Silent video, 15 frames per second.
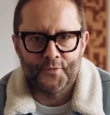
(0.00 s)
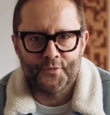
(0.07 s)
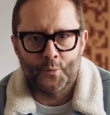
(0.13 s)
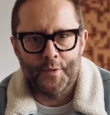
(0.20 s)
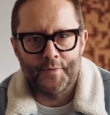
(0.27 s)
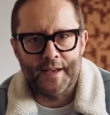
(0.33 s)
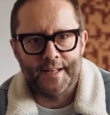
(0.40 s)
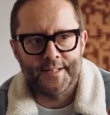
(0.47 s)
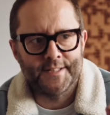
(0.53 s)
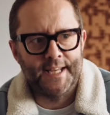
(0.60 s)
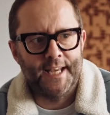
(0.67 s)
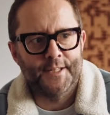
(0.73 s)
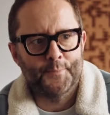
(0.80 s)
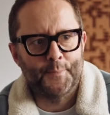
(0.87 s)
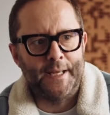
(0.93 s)
So with that
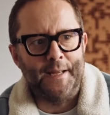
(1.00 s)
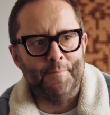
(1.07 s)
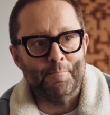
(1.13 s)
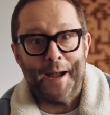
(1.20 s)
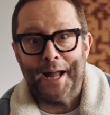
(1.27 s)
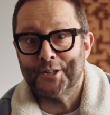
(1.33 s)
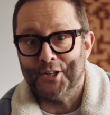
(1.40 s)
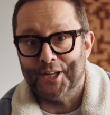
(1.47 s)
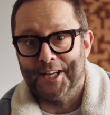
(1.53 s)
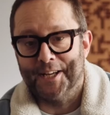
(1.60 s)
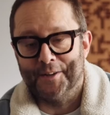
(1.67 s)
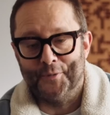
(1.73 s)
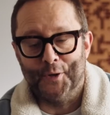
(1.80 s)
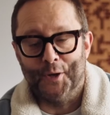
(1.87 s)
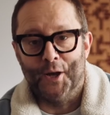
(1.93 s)
DSP magic,
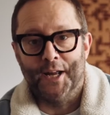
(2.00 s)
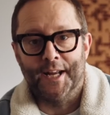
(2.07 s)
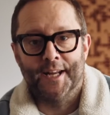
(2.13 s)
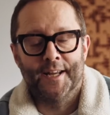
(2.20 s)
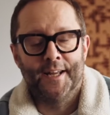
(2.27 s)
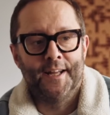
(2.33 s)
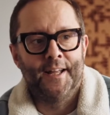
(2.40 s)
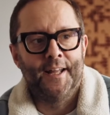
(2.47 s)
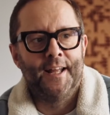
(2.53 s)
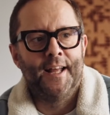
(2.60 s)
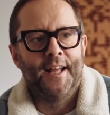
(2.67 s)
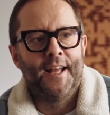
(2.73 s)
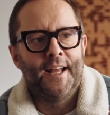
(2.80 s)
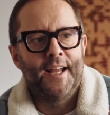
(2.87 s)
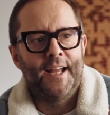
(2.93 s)
if you like,
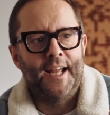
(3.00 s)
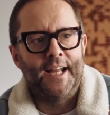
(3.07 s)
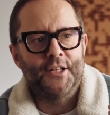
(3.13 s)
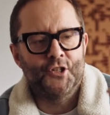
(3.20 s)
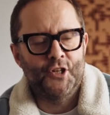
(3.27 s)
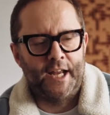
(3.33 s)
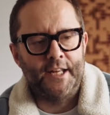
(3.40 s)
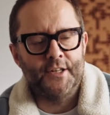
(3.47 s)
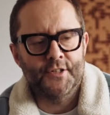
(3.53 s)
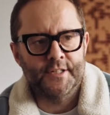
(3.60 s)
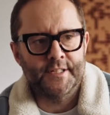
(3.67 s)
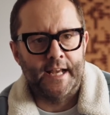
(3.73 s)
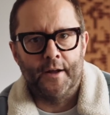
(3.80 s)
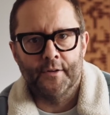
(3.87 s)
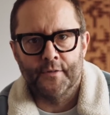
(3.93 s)
it changed the
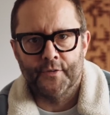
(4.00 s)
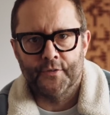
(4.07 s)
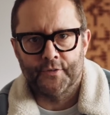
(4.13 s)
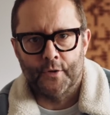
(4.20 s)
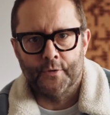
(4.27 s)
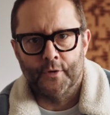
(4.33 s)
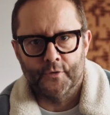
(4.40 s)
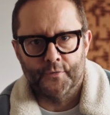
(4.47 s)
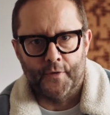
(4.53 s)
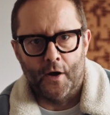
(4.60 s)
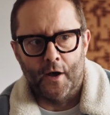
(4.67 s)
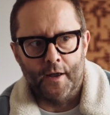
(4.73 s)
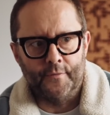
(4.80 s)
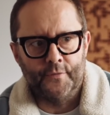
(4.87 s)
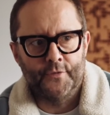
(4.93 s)
sound of the Sonos
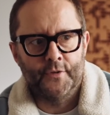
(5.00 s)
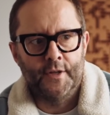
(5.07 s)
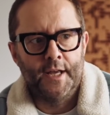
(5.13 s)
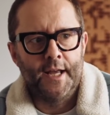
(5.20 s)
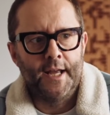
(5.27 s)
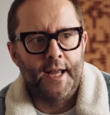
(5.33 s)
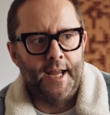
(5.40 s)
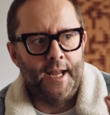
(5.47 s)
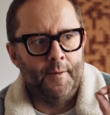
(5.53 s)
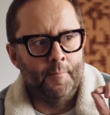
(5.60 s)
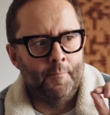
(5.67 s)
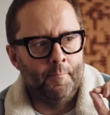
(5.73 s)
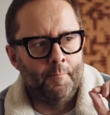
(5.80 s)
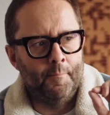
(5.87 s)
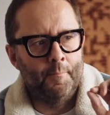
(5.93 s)
fives. It
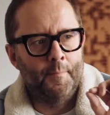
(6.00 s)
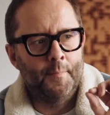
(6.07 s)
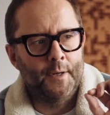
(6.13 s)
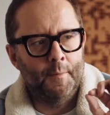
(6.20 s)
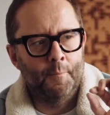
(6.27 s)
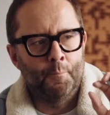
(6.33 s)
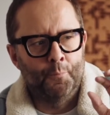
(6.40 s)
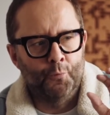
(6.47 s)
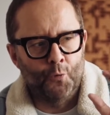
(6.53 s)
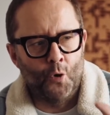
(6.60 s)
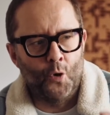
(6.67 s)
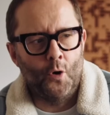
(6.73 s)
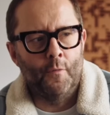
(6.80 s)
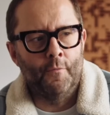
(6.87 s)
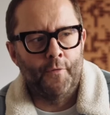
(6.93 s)

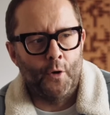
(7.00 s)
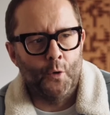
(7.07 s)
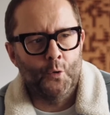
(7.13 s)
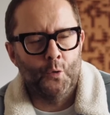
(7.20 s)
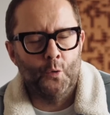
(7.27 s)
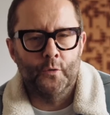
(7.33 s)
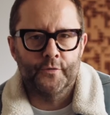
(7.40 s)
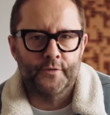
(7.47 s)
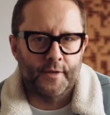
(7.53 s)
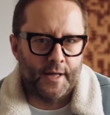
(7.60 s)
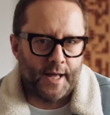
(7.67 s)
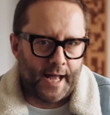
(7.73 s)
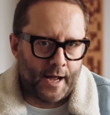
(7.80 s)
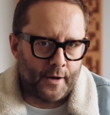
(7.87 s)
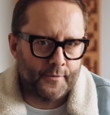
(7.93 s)
brought vocals
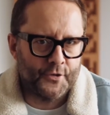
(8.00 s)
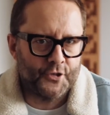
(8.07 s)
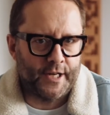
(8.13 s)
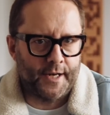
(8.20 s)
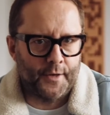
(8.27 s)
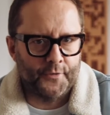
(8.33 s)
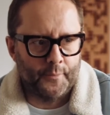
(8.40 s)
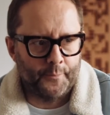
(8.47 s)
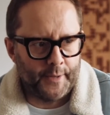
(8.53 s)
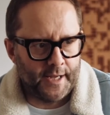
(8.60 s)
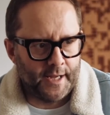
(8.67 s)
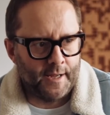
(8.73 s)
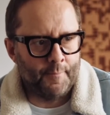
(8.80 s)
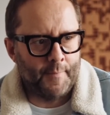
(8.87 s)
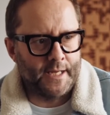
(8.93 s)
out of the shadows a
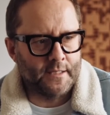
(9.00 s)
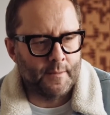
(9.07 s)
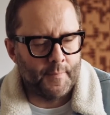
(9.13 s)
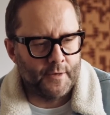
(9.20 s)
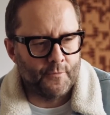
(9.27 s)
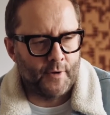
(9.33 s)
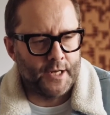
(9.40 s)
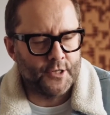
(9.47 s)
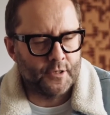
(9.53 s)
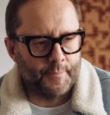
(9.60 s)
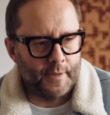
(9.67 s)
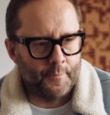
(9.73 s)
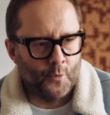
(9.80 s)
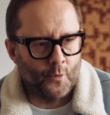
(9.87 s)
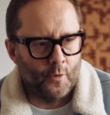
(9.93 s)
bit. It made the mid-range a
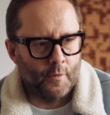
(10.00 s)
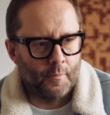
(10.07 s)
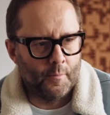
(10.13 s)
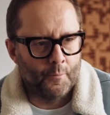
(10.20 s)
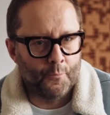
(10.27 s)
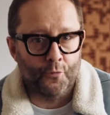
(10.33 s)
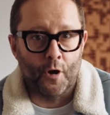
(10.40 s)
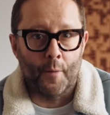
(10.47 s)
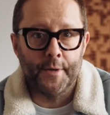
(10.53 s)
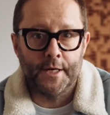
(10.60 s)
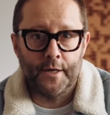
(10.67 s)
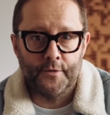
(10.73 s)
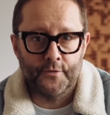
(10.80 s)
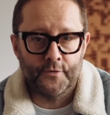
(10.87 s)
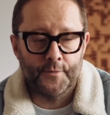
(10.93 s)
bit more
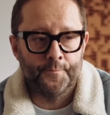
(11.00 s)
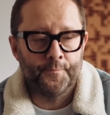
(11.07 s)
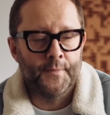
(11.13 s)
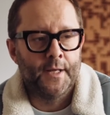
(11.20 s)
prominent.